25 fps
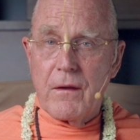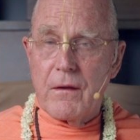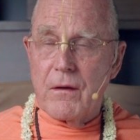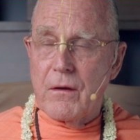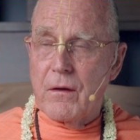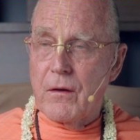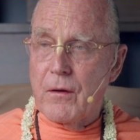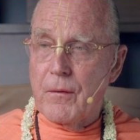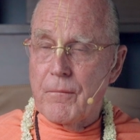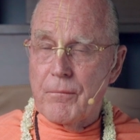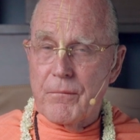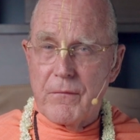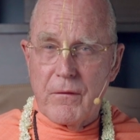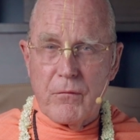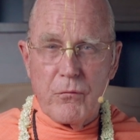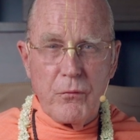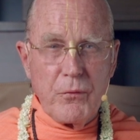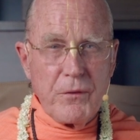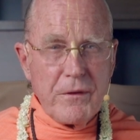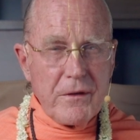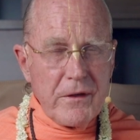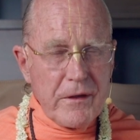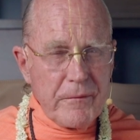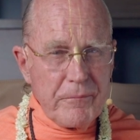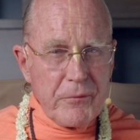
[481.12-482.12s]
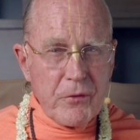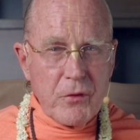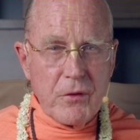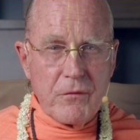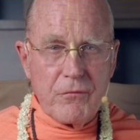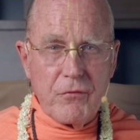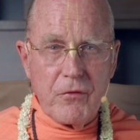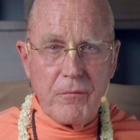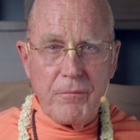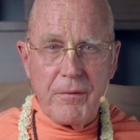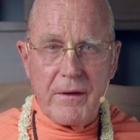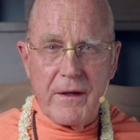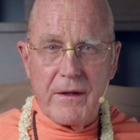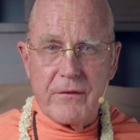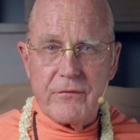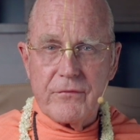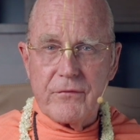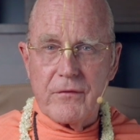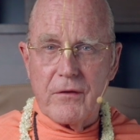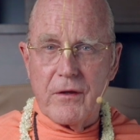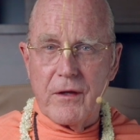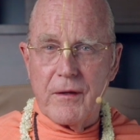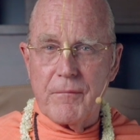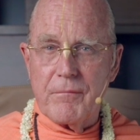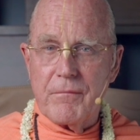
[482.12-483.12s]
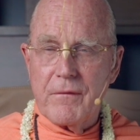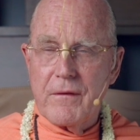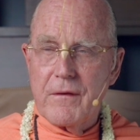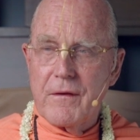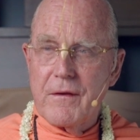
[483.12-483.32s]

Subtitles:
a really beautiful pastime